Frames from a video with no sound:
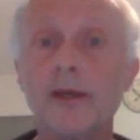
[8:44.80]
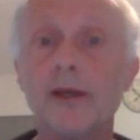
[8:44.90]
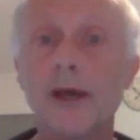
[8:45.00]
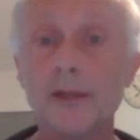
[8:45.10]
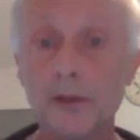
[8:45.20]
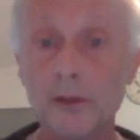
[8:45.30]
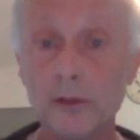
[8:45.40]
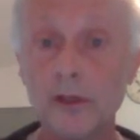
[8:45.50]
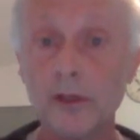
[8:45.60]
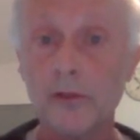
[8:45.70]
handle
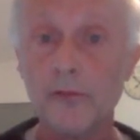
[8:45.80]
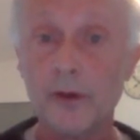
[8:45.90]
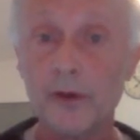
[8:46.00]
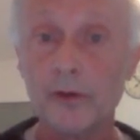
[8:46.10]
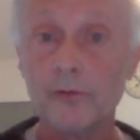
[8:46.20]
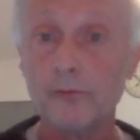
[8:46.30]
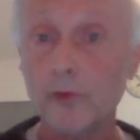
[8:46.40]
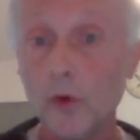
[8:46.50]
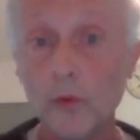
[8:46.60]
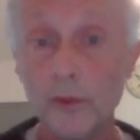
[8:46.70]
the
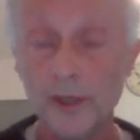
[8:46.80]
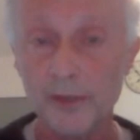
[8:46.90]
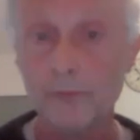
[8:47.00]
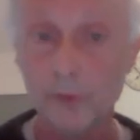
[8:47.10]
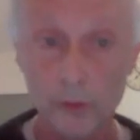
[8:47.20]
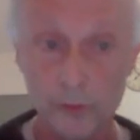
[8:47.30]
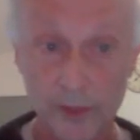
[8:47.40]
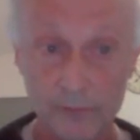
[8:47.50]
flow in the flow graph.